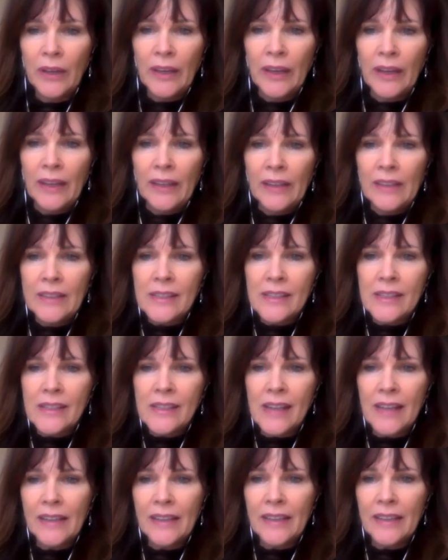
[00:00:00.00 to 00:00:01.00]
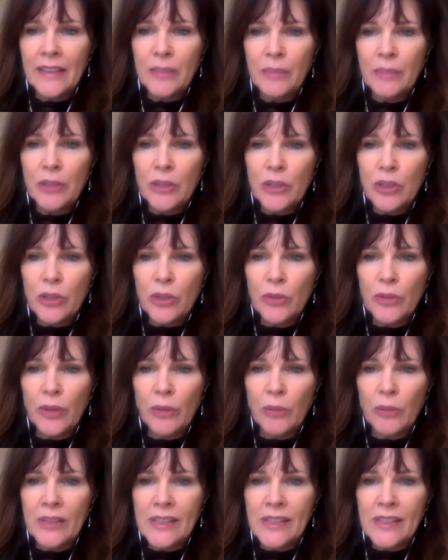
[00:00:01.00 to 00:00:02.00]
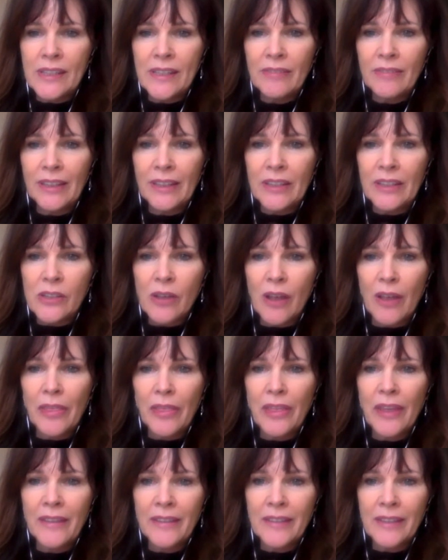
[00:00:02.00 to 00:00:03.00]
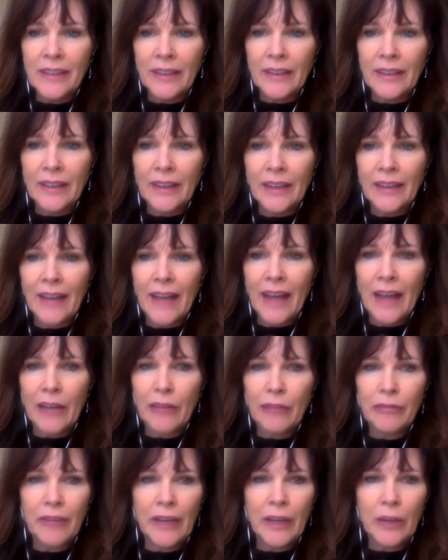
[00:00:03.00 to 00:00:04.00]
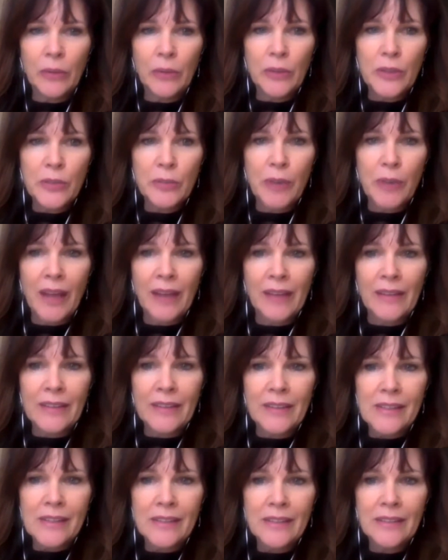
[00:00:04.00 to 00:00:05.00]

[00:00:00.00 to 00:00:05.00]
he says, I need to be sure that receiving is authentic and not a fake response.